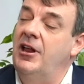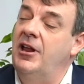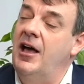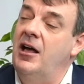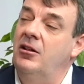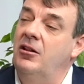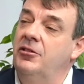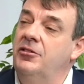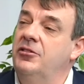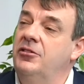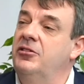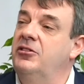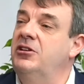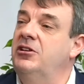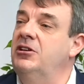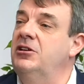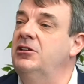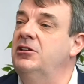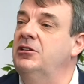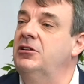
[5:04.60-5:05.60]
health
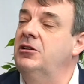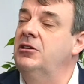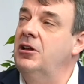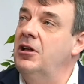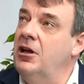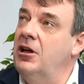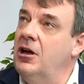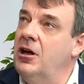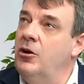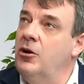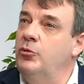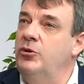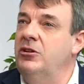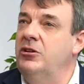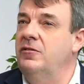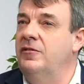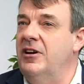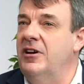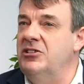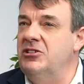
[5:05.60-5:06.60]
deal. We
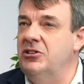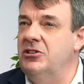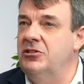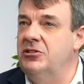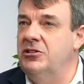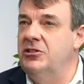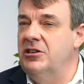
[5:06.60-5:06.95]
invested